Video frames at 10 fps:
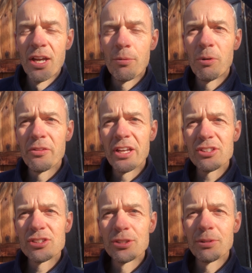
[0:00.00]
and what
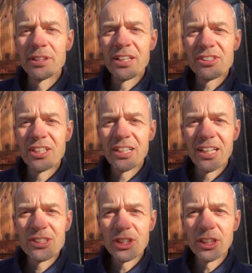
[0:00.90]
that's doing, that's
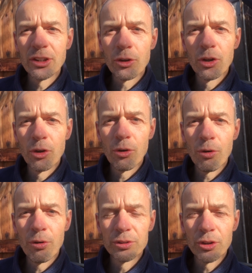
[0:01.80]
engaging your
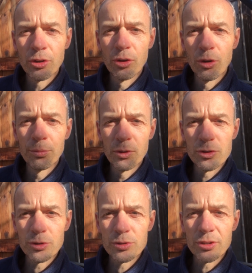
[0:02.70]
core
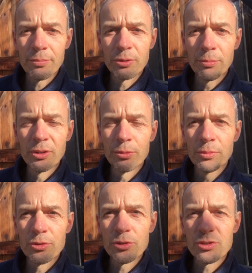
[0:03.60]
muscles, your abdominal
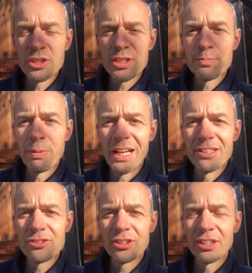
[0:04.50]
muscles, and it's
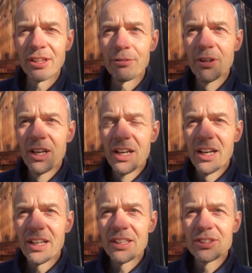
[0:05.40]
balancing you.
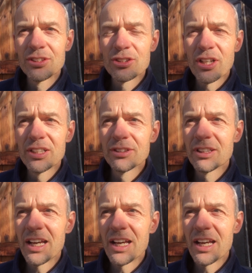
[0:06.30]
And I try and do